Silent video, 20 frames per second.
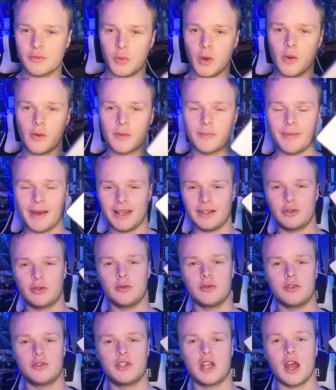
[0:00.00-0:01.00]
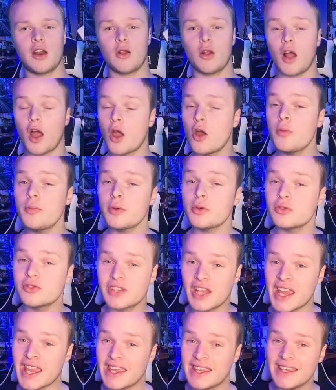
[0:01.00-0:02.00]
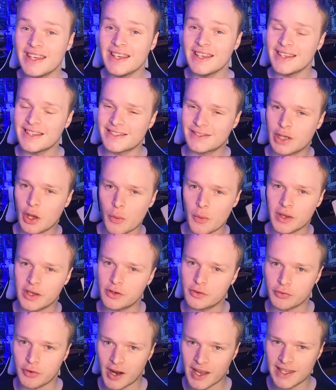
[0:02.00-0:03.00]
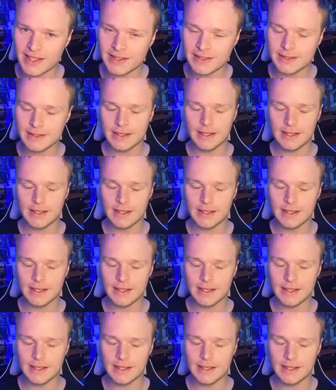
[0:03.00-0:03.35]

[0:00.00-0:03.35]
Welcome back to the channel. I hope your day is going great.